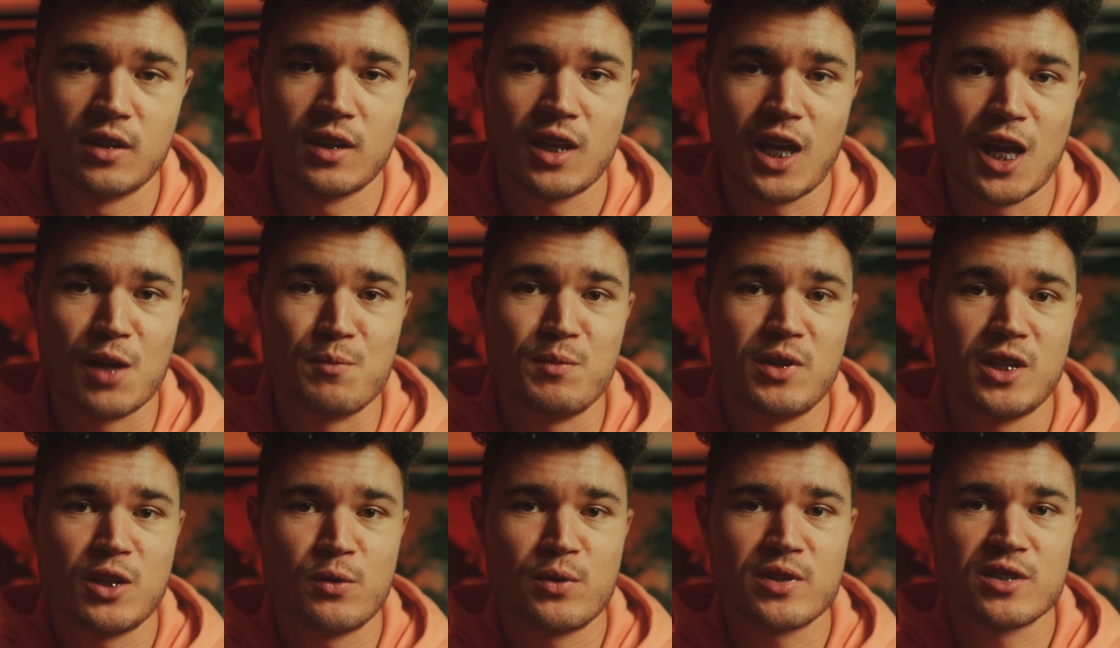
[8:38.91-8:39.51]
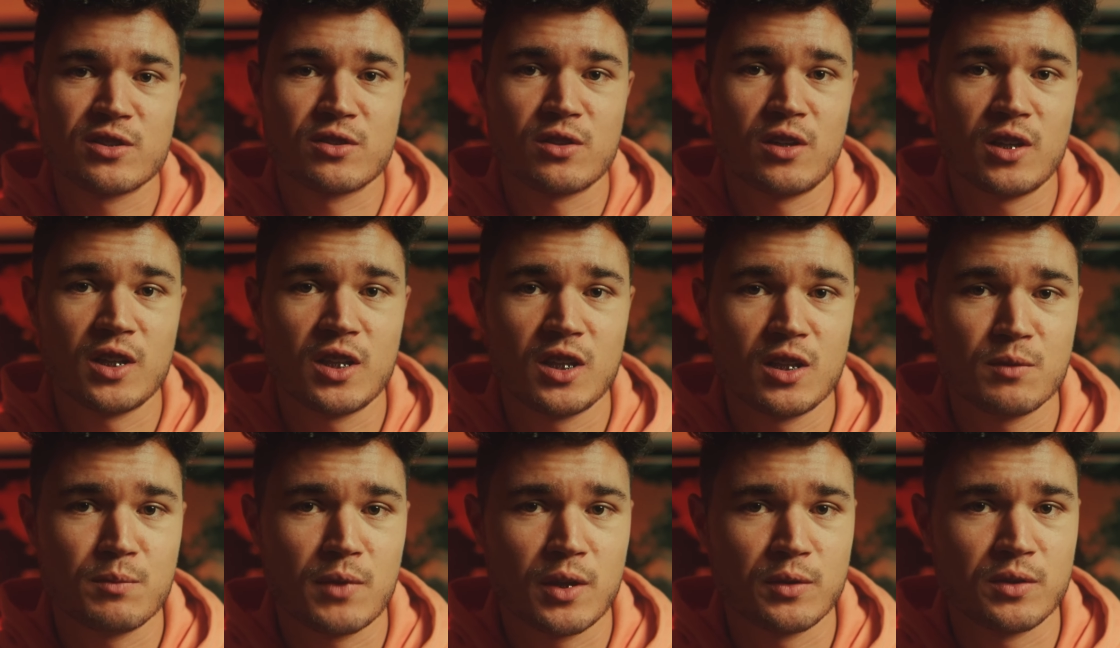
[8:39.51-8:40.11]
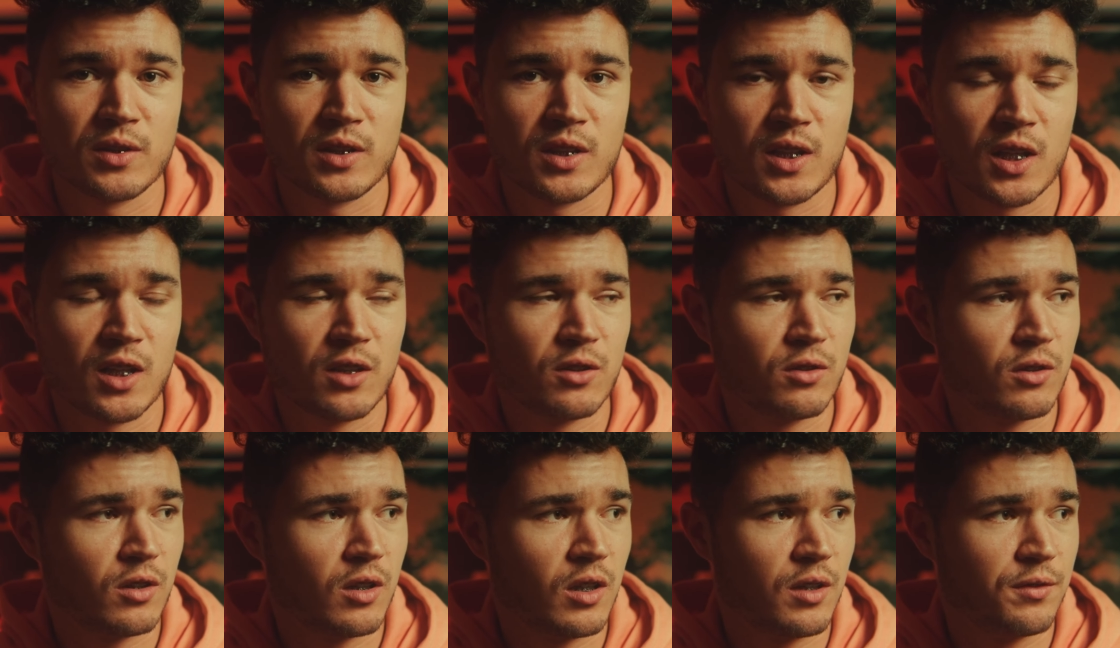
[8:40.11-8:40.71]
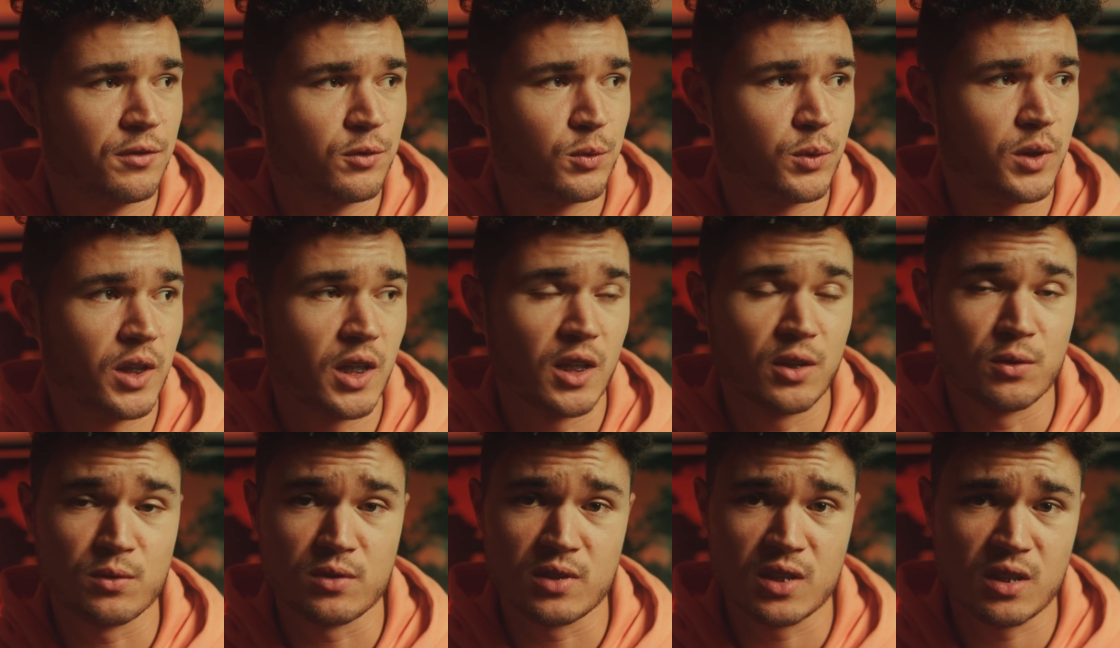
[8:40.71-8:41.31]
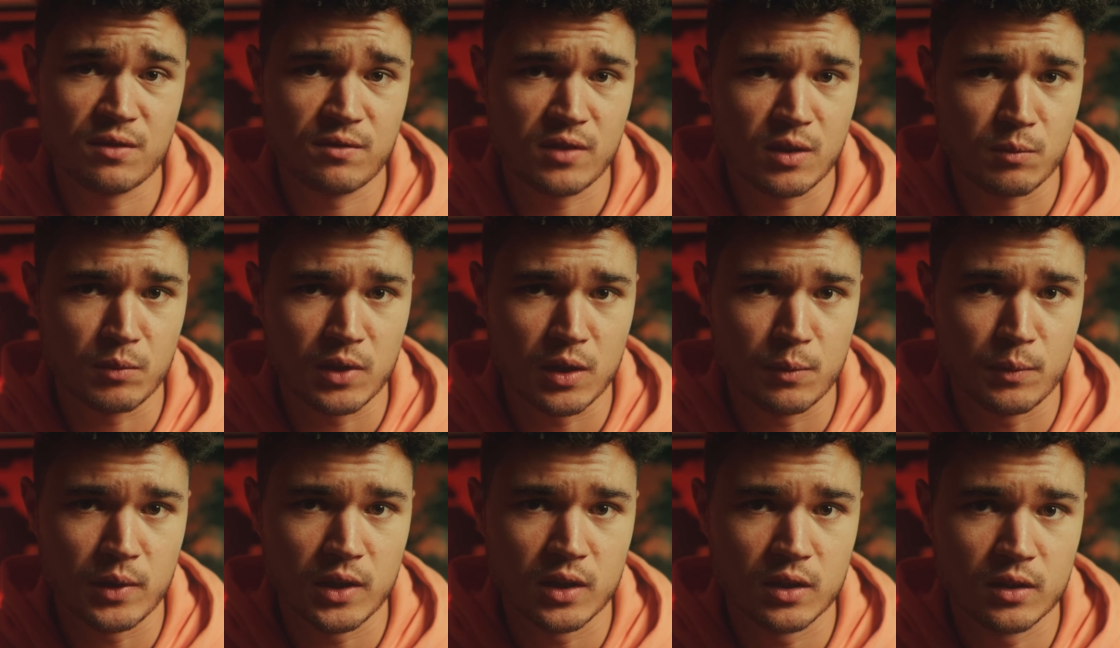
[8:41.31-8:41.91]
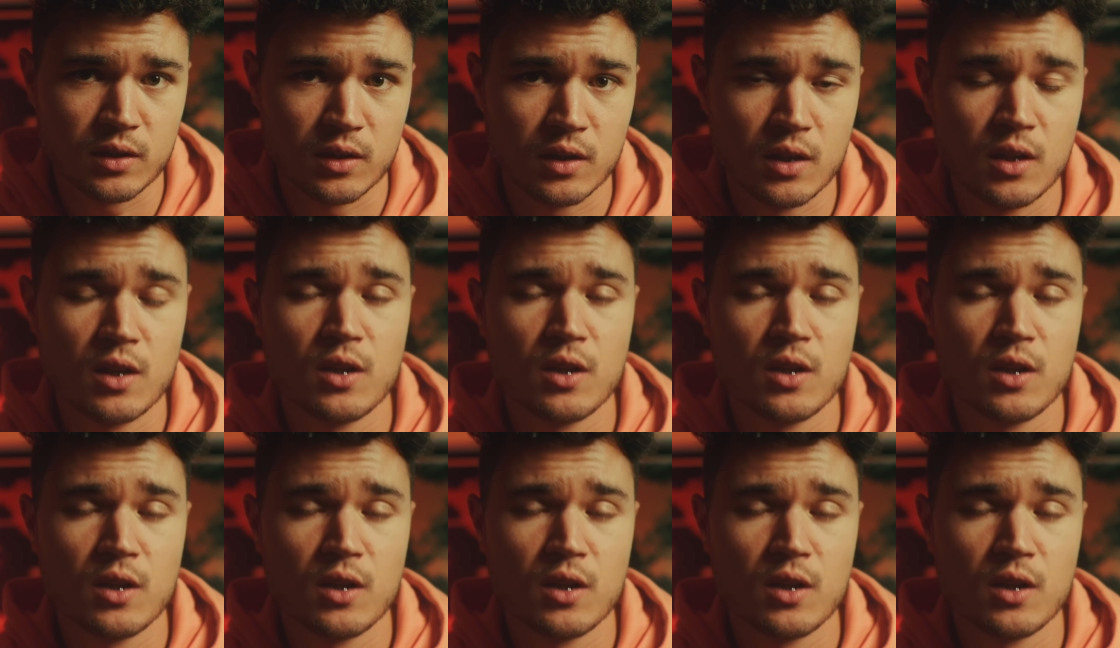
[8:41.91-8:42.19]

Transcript: I mean, I was talking about the Canon RF 28 to 70mm,